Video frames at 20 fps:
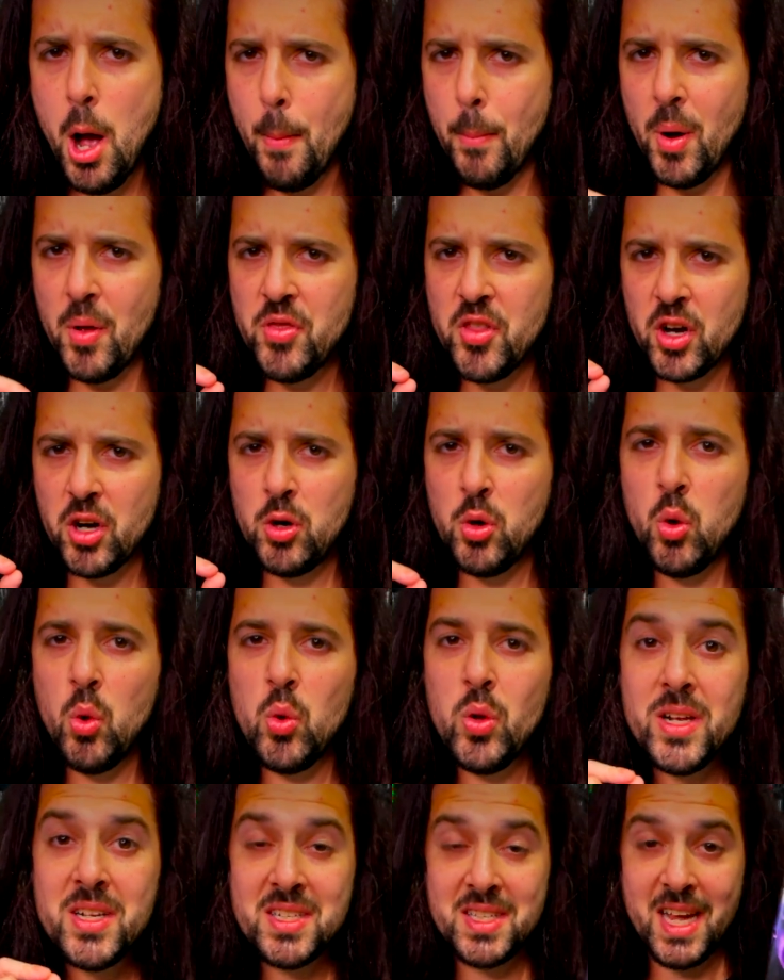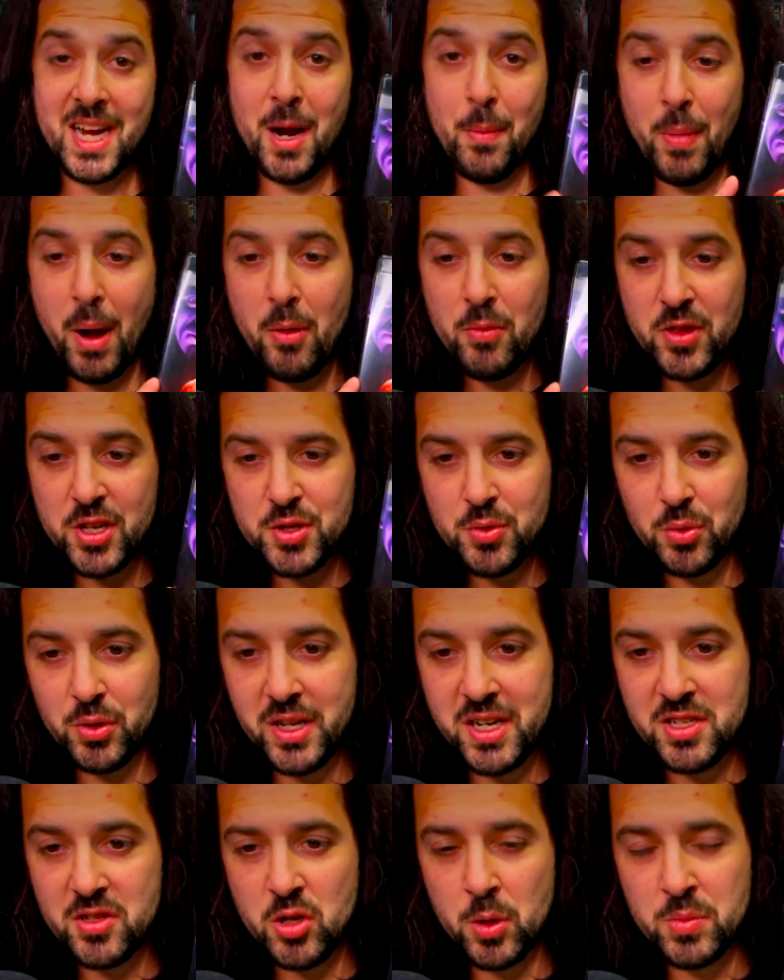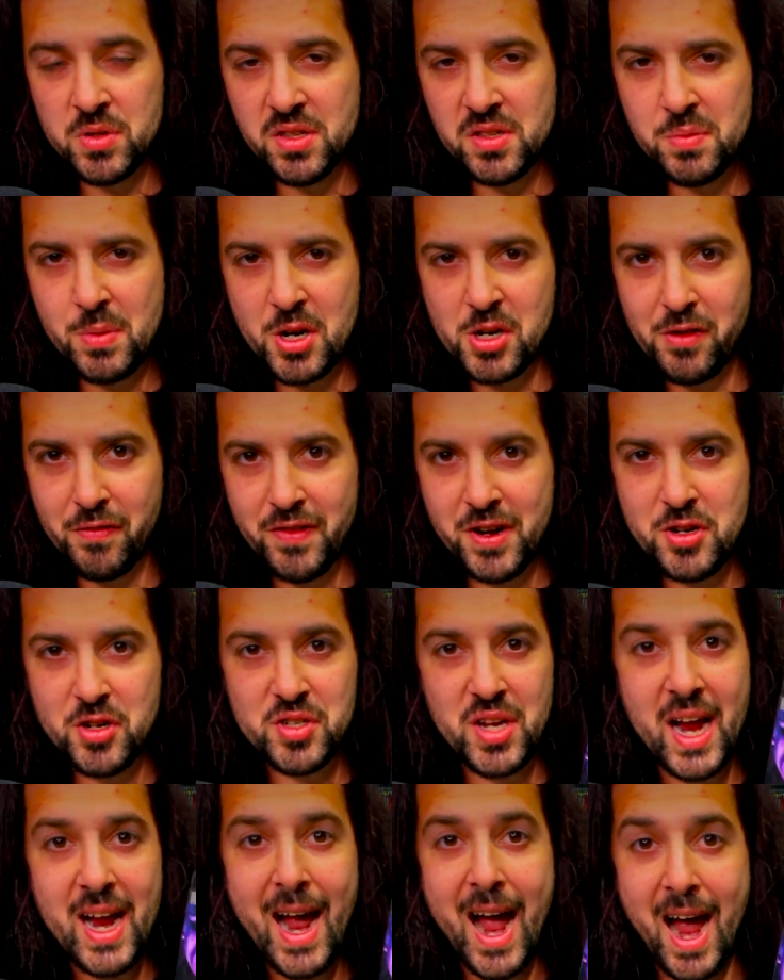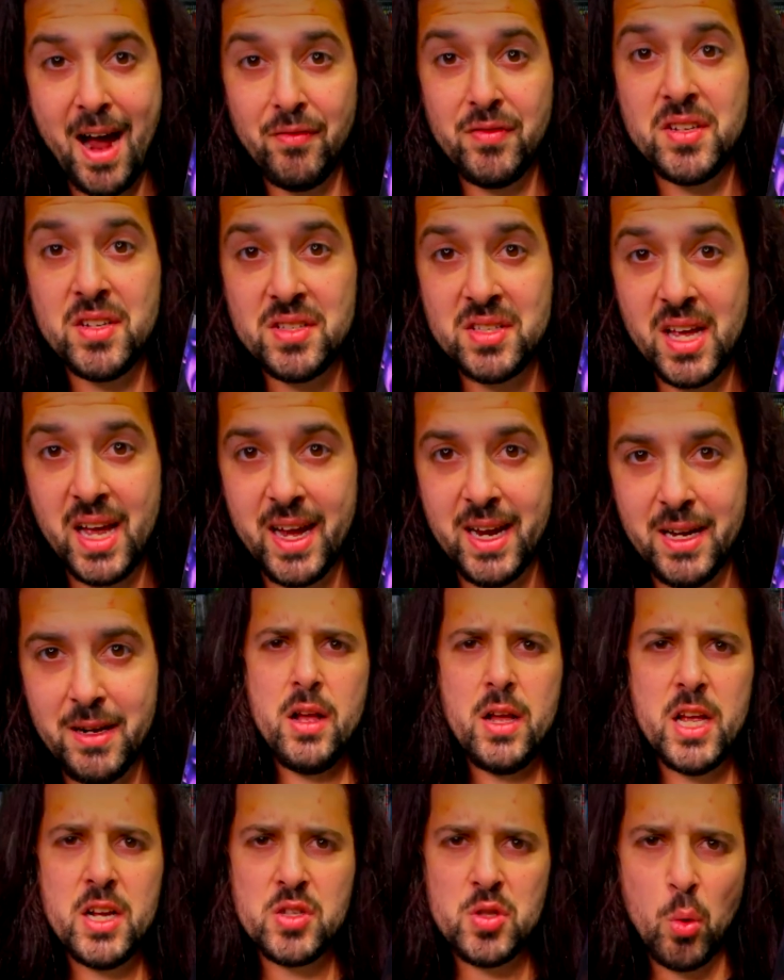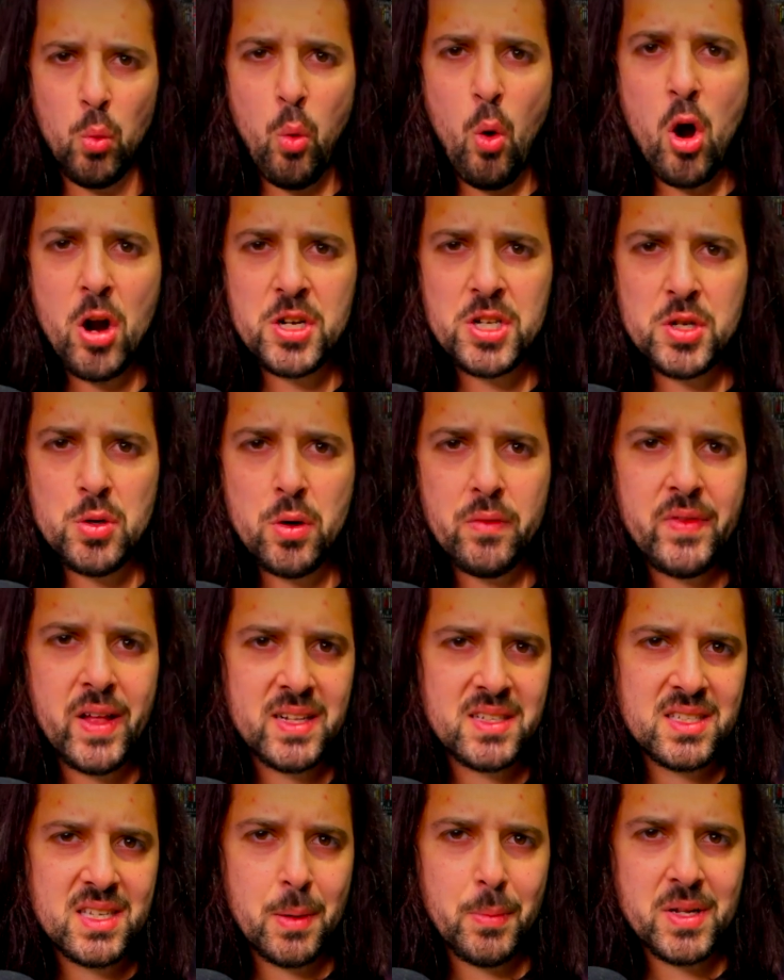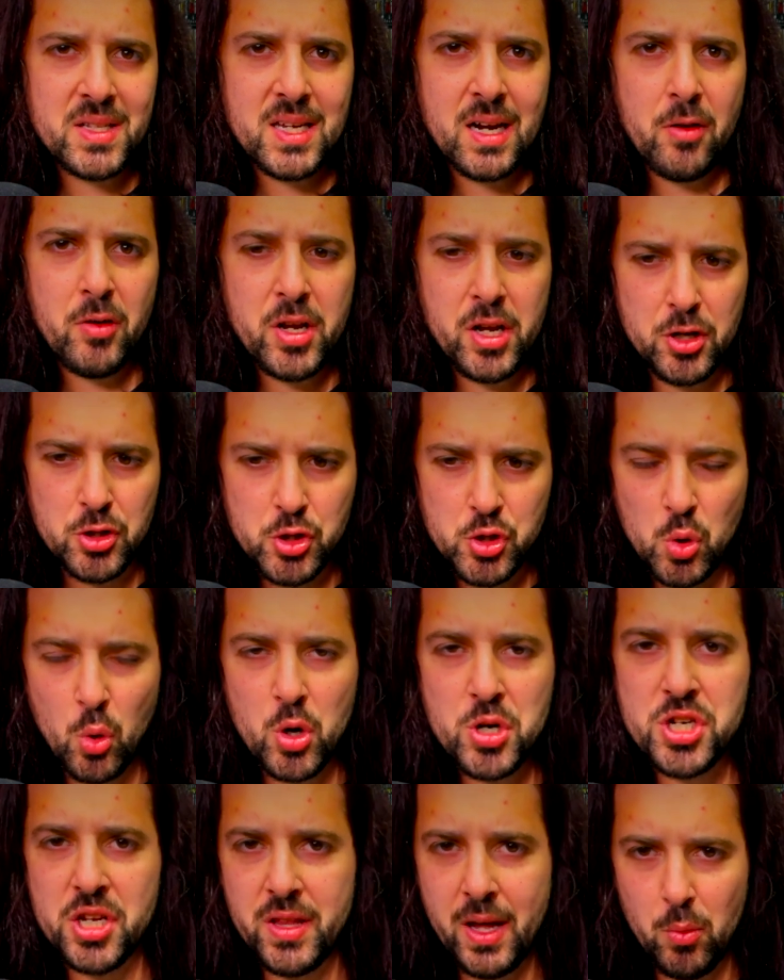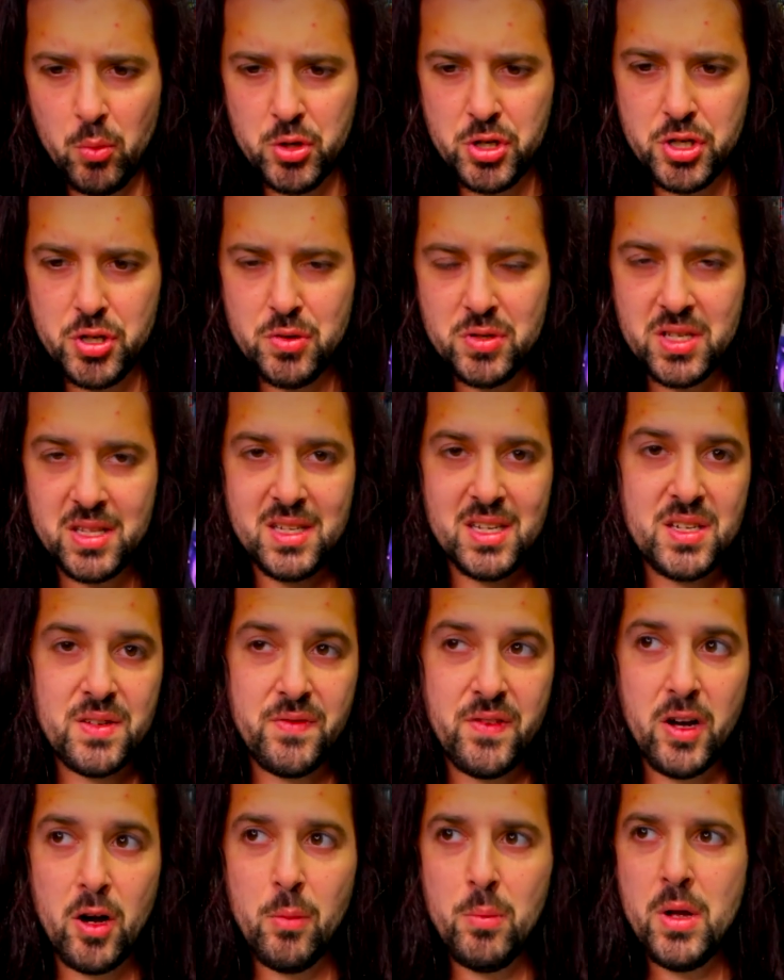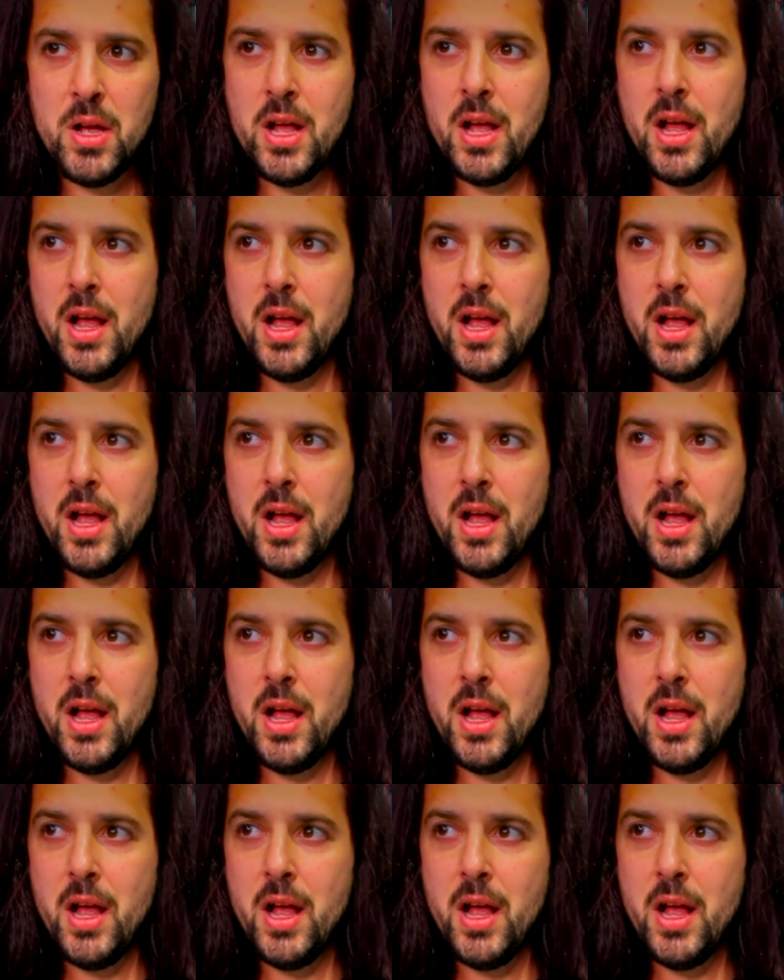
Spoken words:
But the coolest thing about this release, in terms of the special features, I have to say, is the walkthrough of that cemetery in Georgia that was used in this film.